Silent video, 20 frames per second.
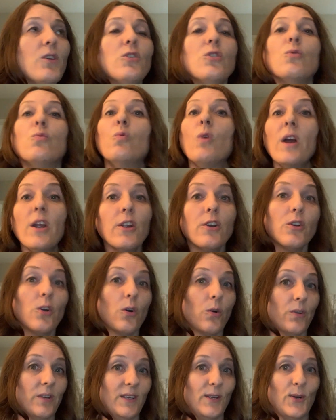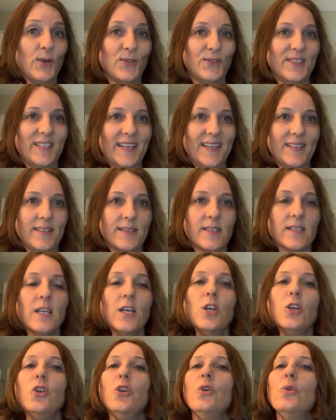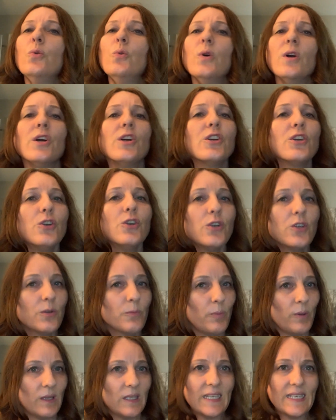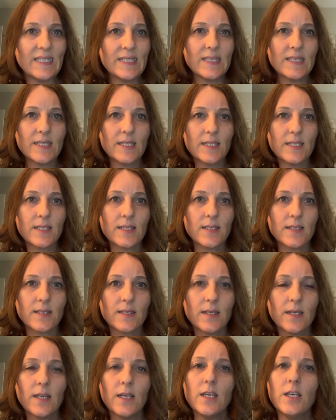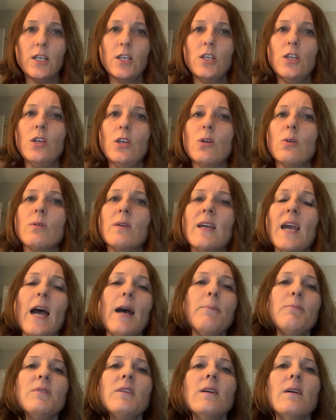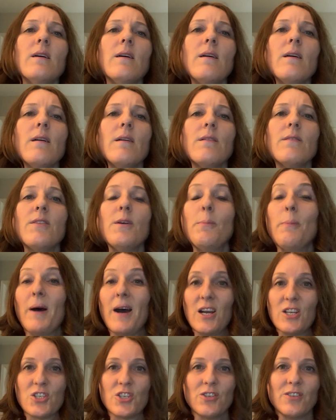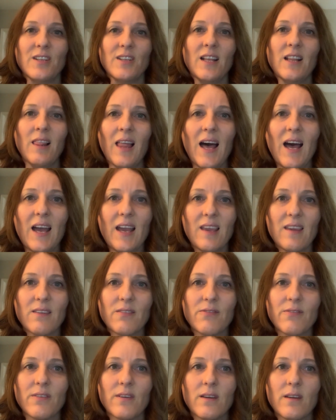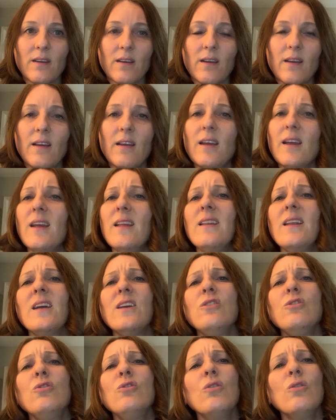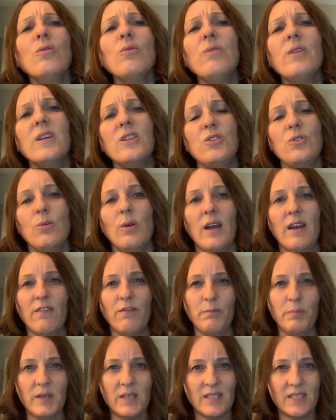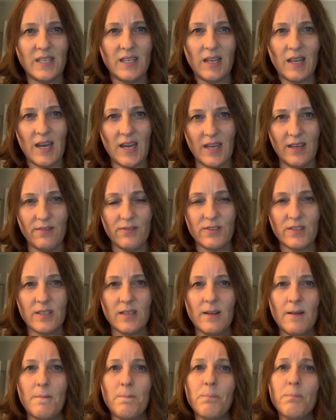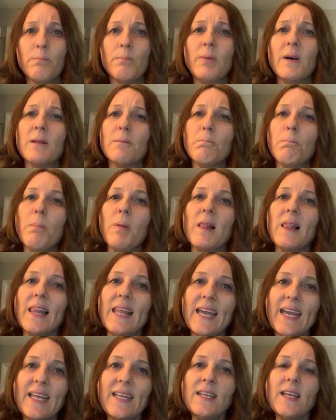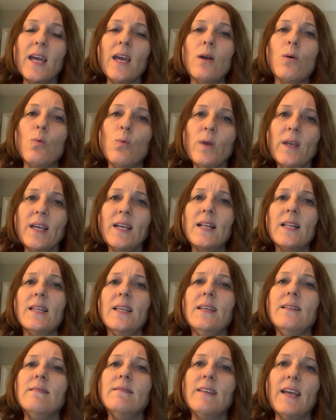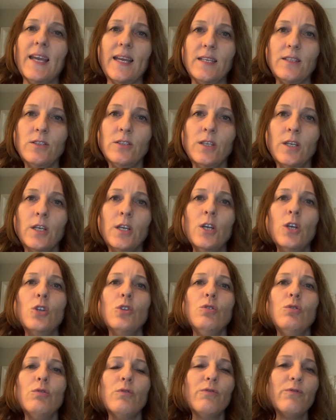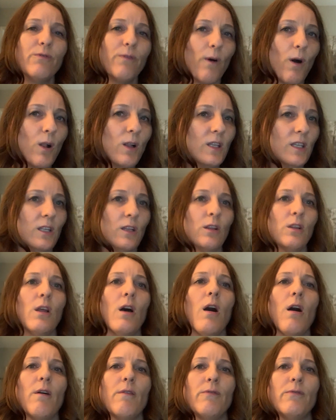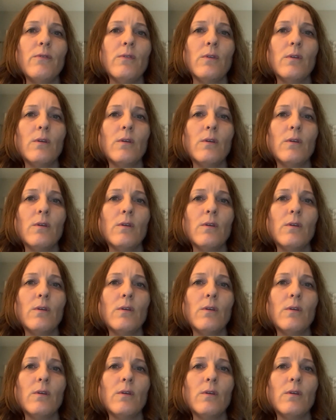were going on dates. You were going places. You kept the passion alive. And I know that you have busy lives, but plan a weekly date to fall in love